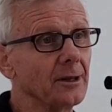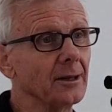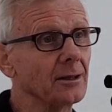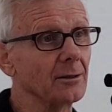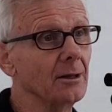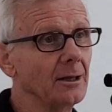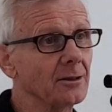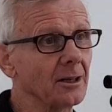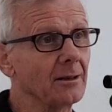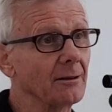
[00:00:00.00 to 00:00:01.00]
Yeah,
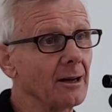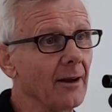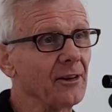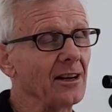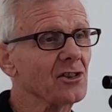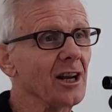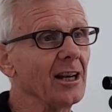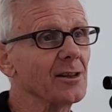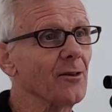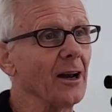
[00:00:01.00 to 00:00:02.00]
to have that
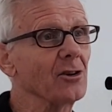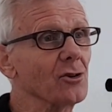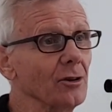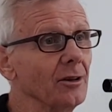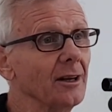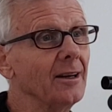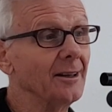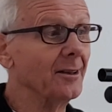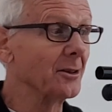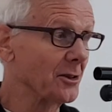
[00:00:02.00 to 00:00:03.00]
satisfaction
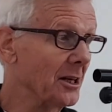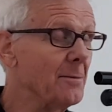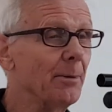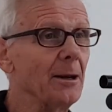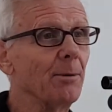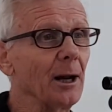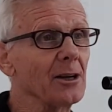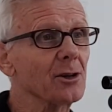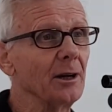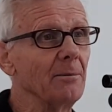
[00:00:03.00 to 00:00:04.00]
to see people
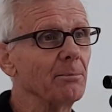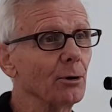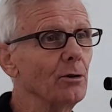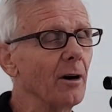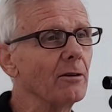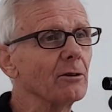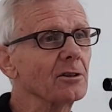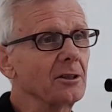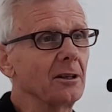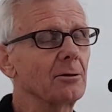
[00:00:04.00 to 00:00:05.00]
actually improve over a
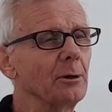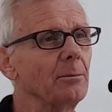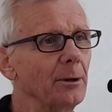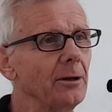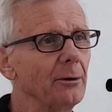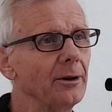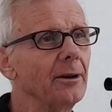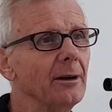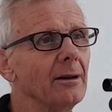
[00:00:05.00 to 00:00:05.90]
6-week period.